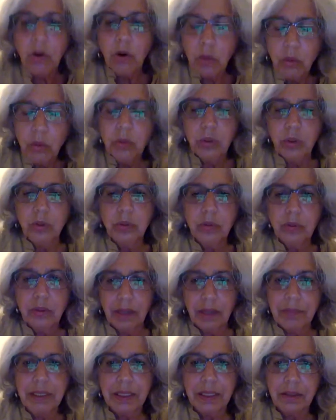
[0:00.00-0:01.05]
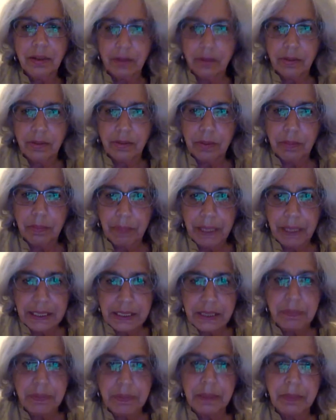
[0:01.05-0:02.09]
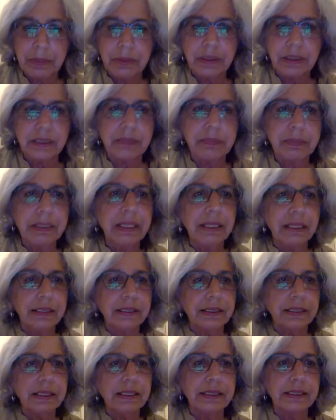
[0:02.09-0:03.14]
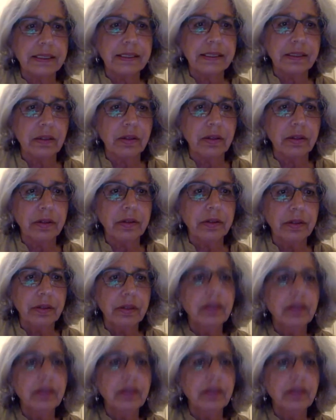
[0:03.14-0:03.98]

know who, I mean, the best people to speak to this are